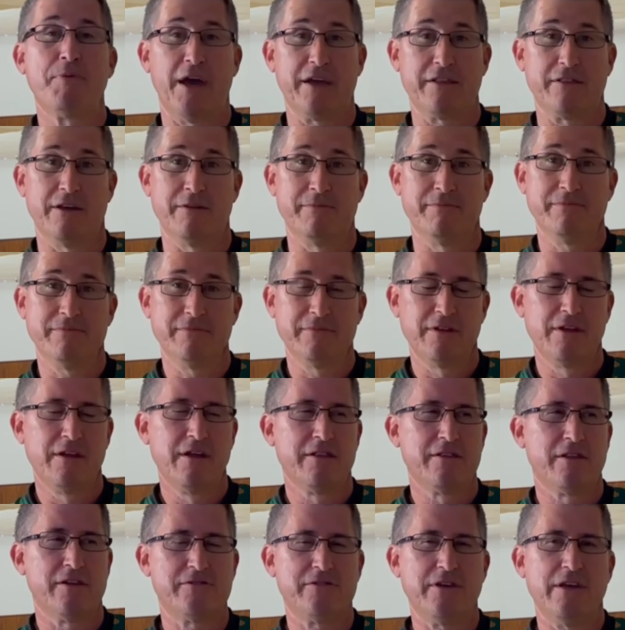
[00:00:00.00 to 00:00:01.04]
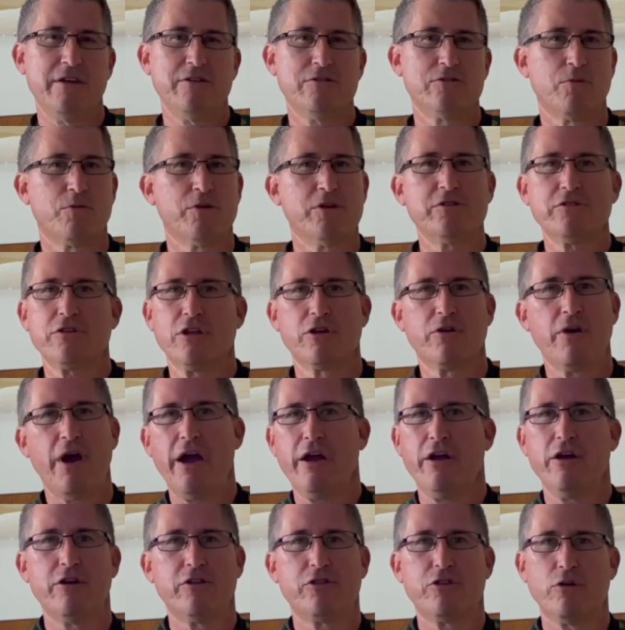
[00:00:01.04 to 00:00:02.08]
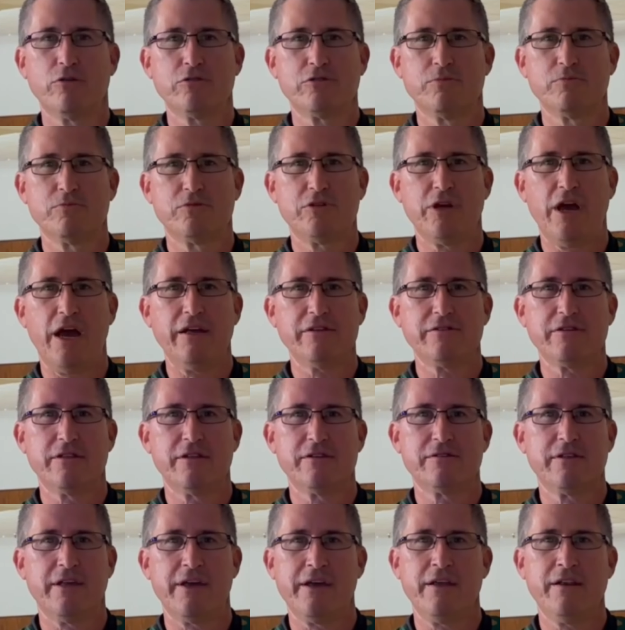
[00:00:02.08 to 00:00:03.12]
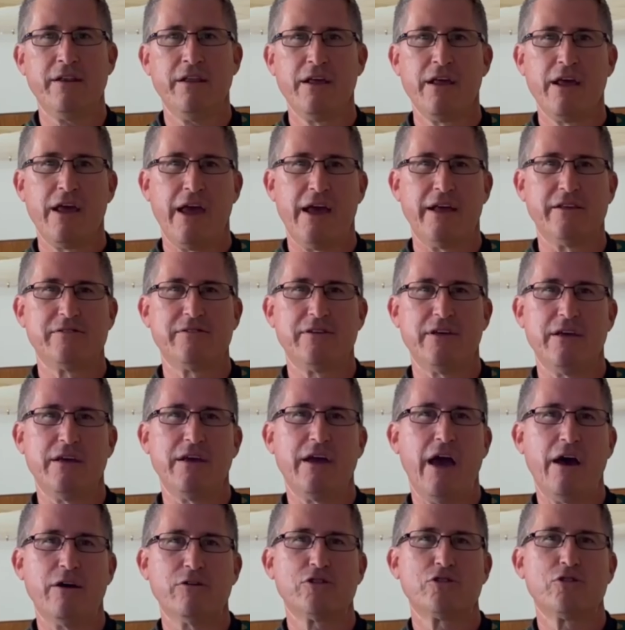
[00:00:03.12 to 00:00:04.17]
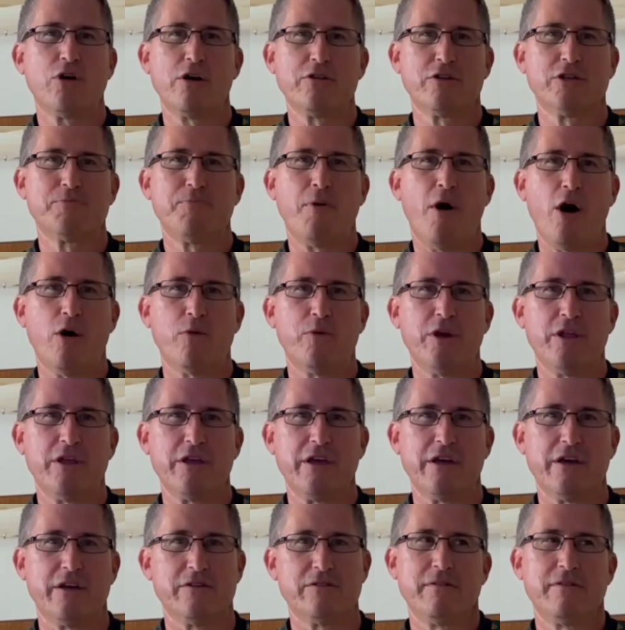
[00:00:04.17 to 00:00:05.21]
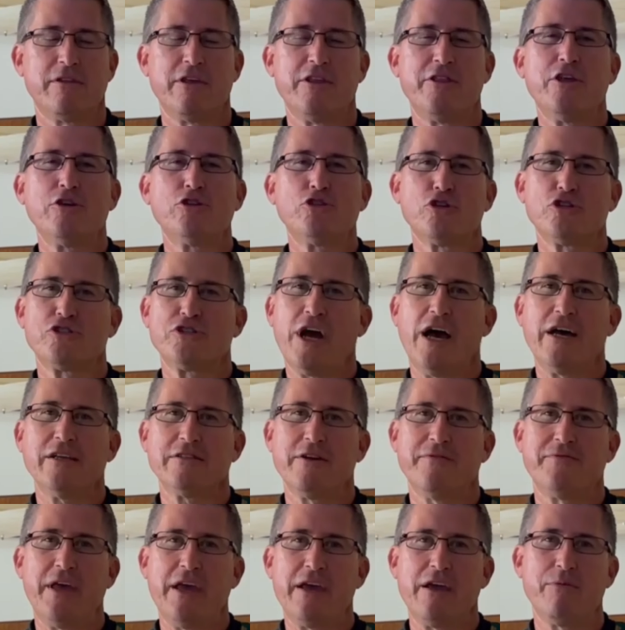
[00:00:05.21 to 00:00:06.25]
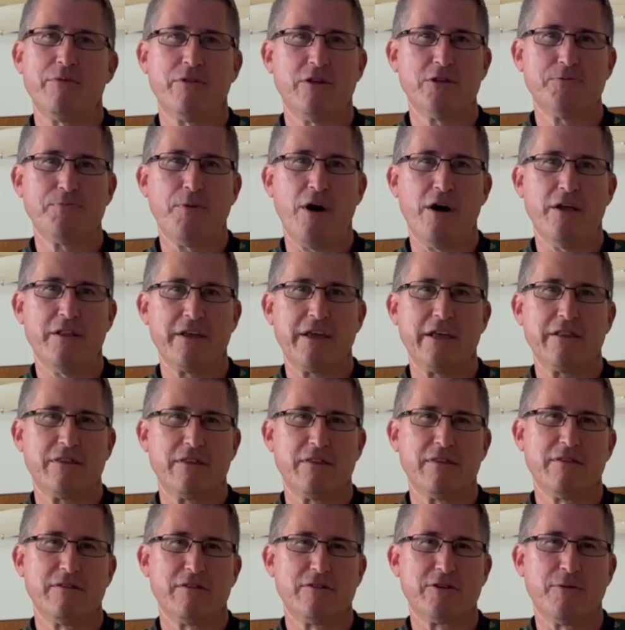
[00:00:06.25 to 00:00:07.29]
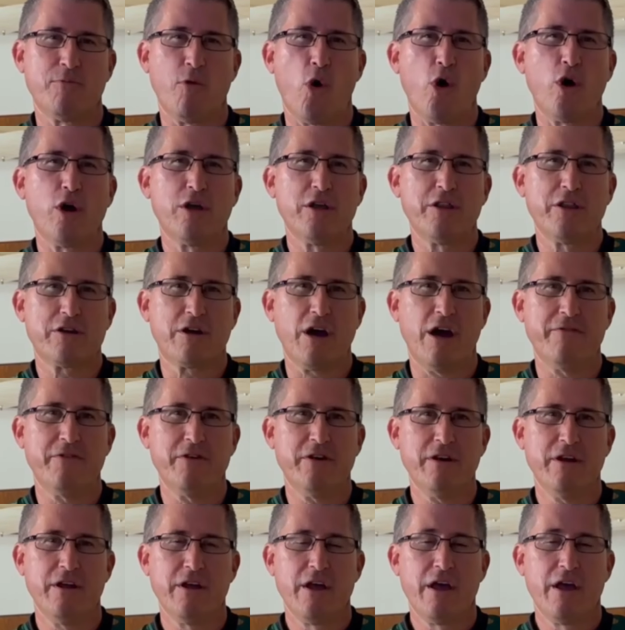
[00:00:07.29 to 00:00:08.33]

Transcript: them to see. So we're just going to go out here and throw some shots on this lane and see how strong this ball really is. The initial shots I've taken with this ball to get some oil in the cover,